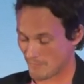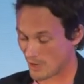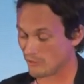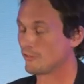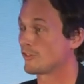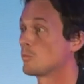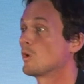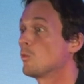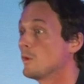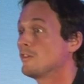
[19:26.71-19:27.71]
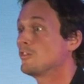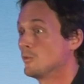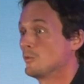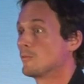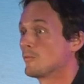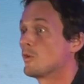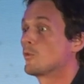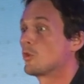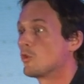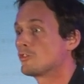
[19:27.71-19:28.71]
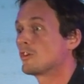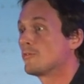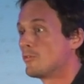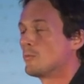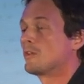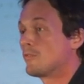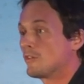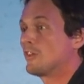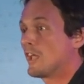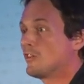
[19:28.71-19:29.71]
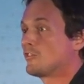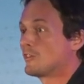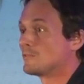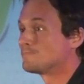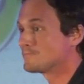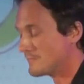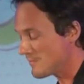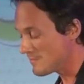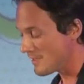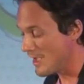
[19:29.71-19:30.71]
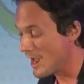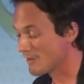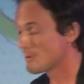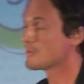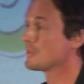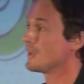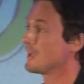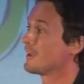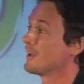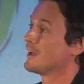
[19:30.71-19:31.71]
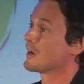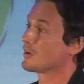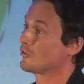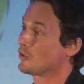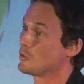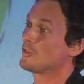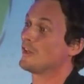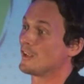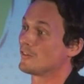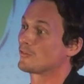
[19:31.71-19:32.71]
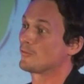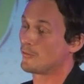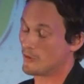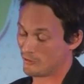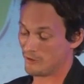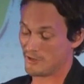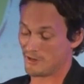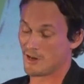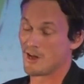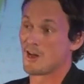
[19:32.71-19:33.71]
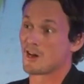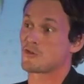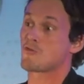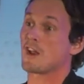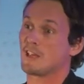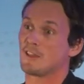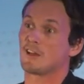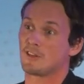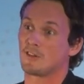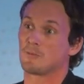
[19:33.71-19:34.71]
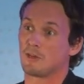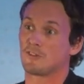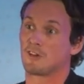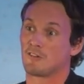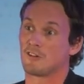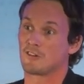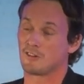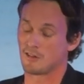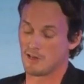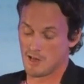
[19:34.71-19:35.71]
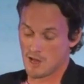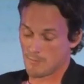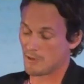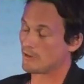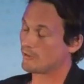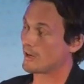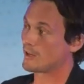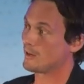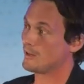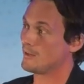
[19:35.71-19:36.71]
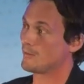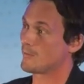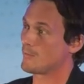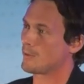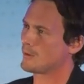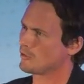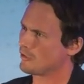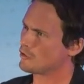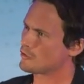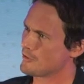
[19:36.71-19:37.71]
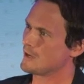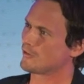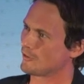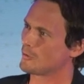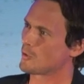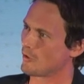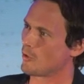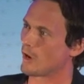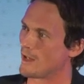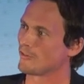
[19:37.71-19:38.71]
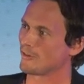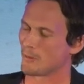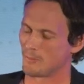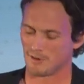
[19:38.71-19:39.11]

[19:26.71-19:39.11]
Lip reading: And she said, "Well, we do. We're launching a formal investigation." And I remember thinking 2 things. Firstly, crikey, that sounds a bit serious. But then secondly, but I'm just intrigued to see where it all ends up.